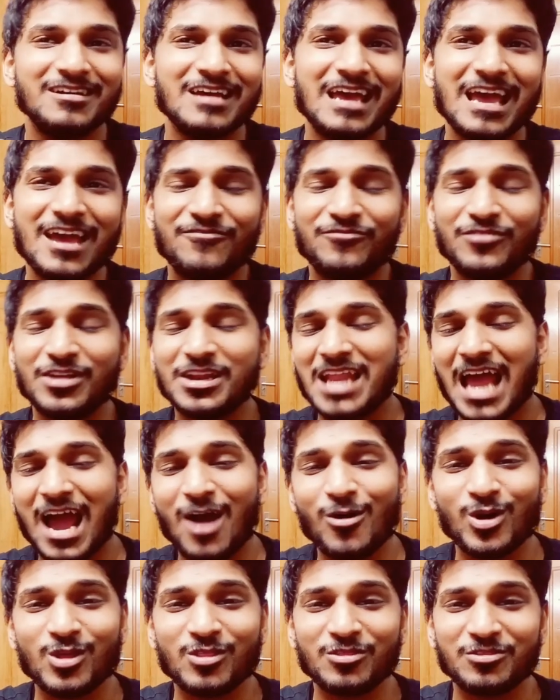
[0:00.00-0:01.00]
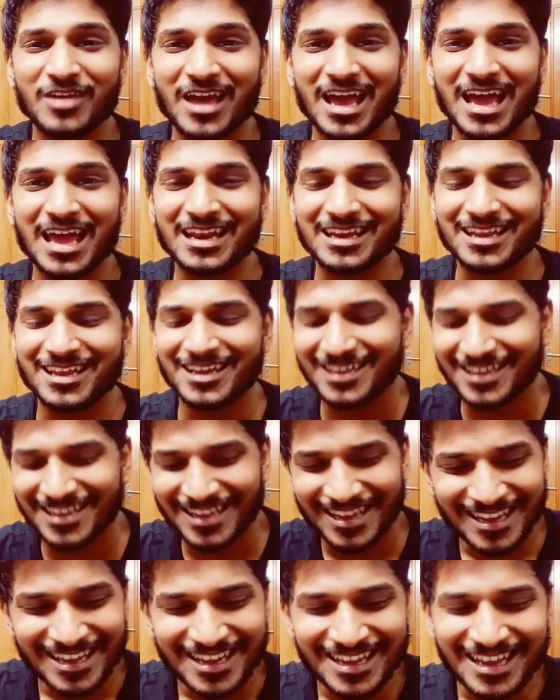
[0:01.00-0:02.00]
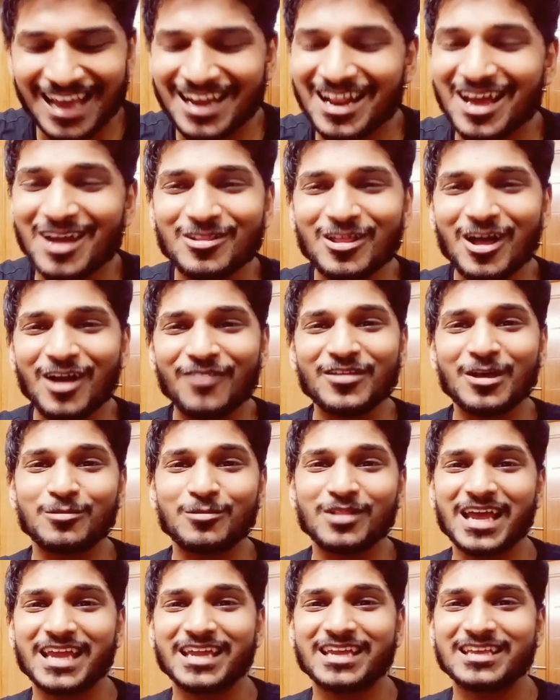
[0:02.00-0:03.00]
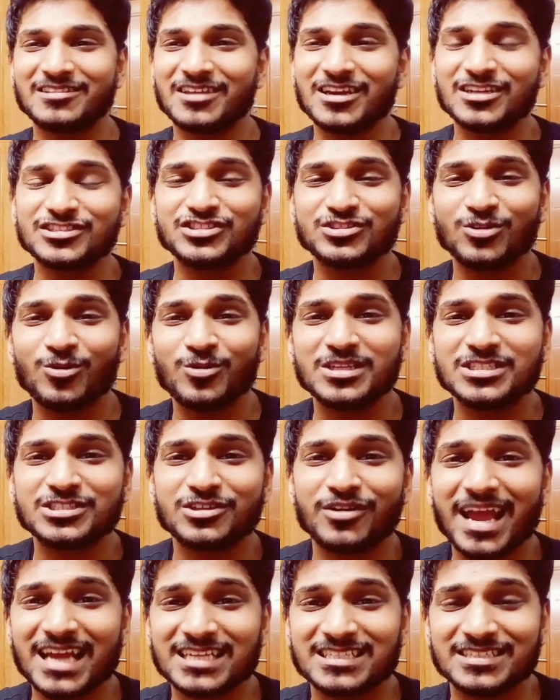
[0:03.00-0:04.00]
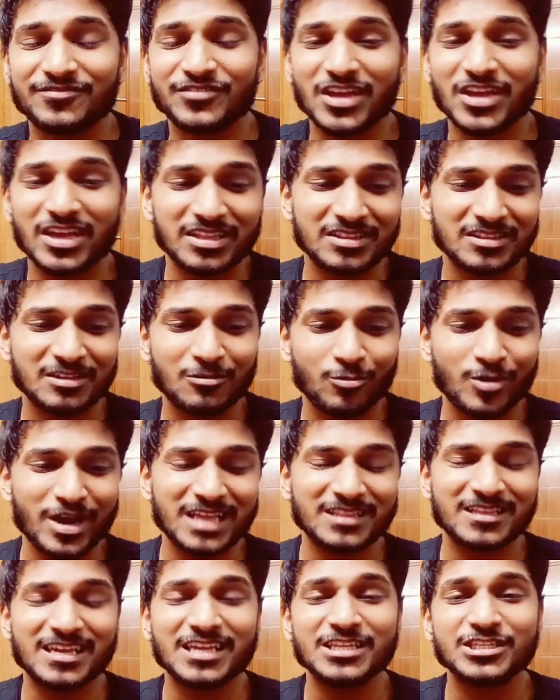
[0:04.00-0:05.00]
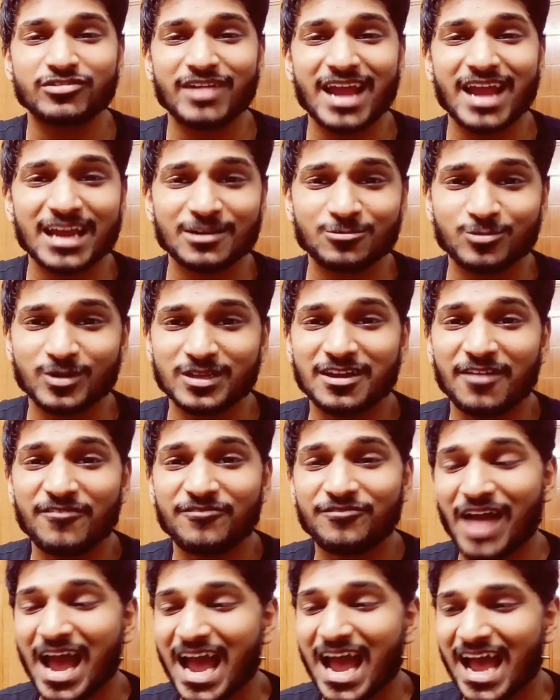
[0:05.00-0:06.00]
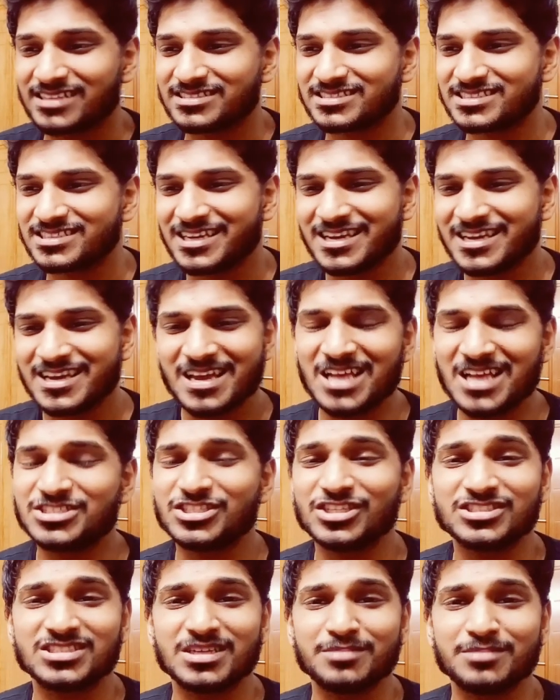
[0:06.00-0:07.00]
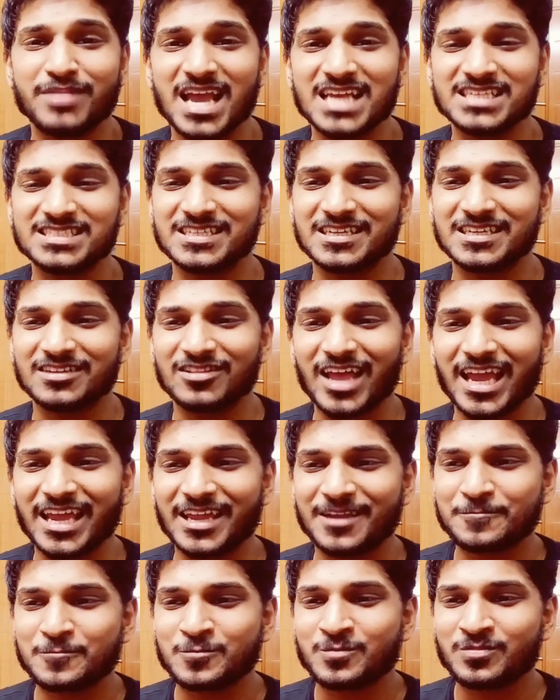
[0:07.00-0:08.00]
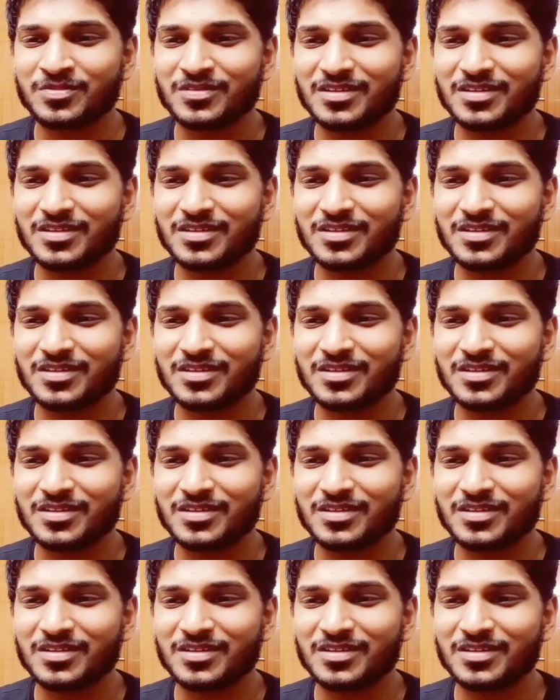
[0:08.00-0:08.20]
every now and then, and I love them. Like, they're so interactive. The way they interact with their fans is just amazing. Like,